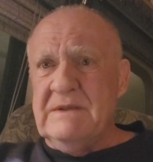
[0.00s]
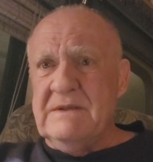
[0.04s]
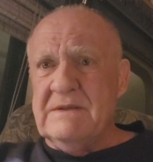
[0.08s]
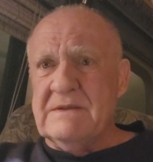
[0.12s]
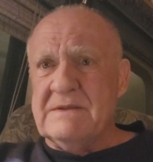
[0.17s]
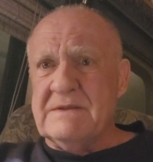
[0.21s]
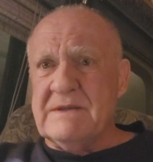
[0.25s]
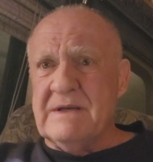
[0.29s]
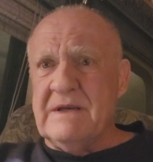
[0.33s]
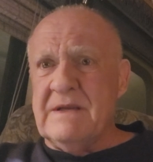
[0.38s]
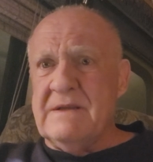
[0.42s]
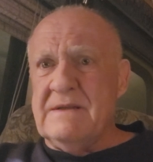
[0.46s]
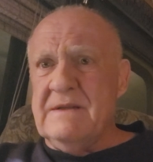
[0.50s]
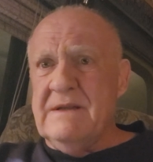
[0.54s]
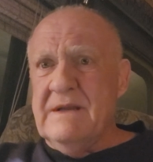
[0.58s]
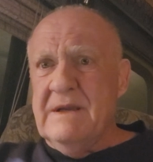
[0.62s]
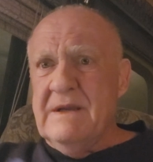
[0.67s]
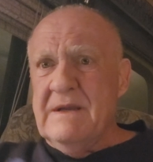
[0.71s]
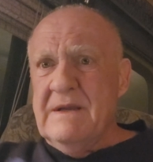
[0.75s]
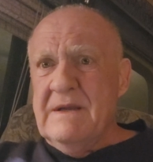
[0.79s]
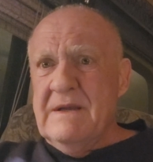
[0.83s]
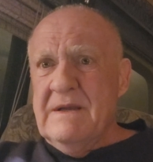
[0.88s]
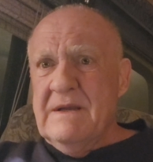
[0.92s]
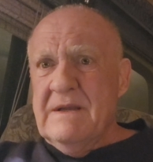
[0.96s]
said
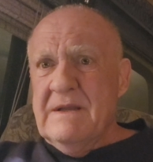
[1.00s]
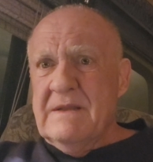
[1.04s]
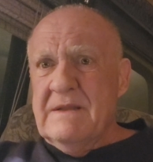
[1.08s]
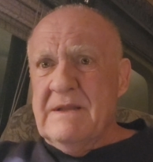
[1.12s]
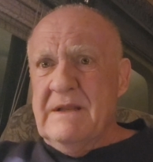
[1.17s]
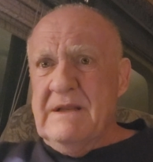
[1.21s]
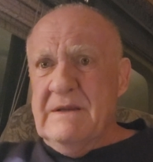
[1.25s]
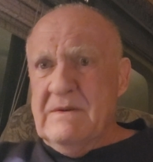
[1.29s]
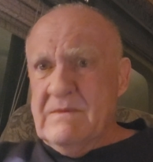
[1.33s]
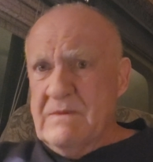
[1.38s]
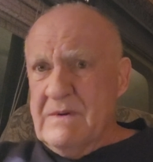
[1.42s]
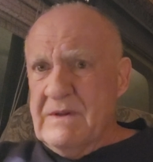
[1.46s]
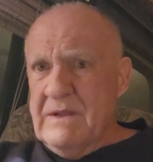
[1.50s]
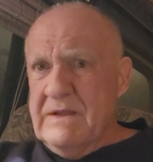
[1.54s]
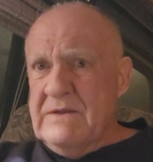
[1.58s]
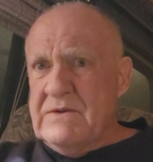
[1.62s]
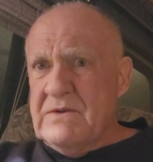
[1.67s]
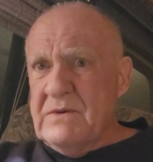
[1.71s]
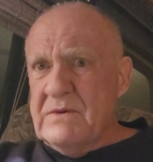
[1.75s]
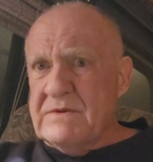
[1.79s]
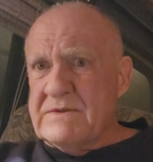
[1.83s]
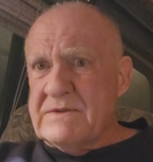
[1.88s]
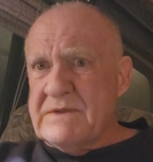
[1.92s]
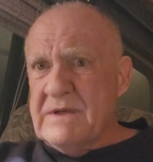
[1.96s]
that he really
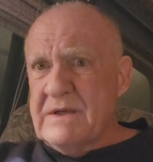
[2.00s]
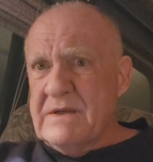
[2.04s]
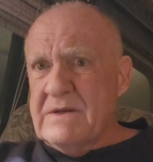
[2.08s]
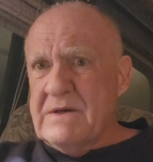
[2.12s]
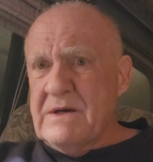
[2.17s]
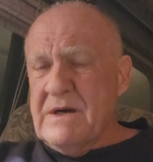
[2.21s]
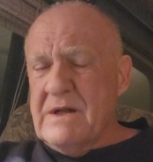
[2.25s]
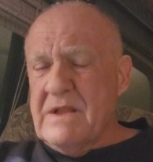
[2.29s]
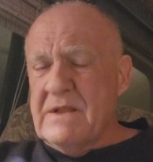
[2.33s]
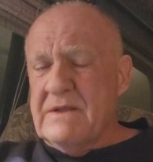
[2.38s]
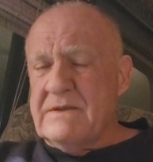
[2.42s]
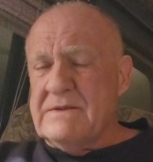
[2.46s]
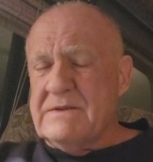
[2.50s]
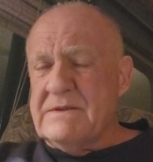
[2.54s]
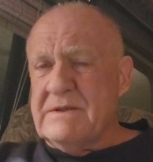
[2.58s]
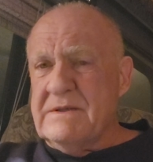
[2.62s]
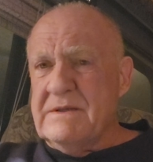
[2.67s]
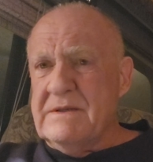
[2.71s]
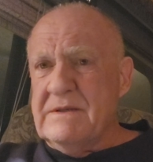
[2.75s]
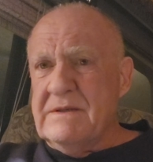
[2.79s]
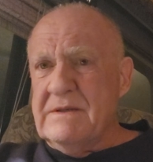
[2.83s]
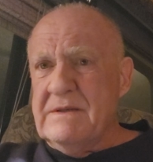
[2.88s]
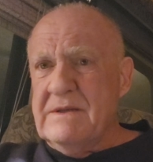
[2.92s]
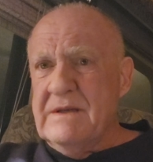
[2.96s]
knows
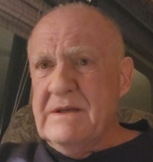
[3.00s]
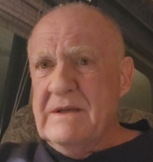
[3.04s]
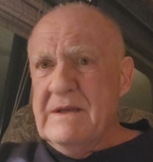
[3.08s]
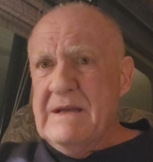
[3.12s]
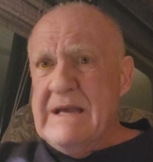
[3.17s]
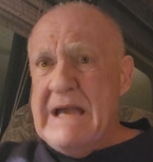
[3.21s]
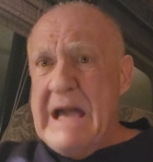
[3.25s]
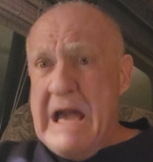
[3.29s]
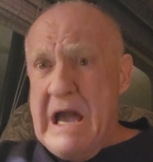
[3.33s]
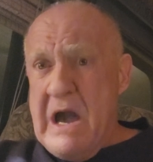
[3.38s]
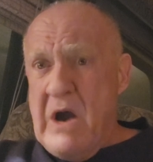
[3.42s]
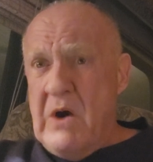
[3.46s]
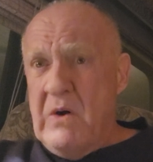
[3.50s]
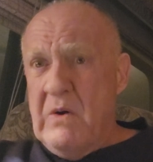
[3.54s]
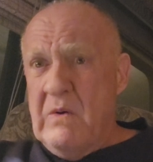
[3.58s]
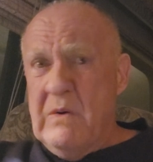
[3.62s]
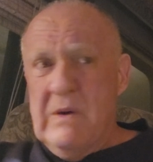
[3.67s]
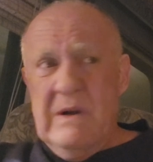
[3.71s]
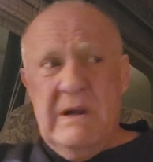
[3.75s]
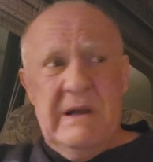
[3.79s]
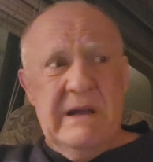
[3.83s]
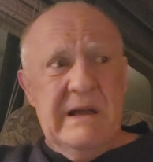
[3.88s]
psychology. How?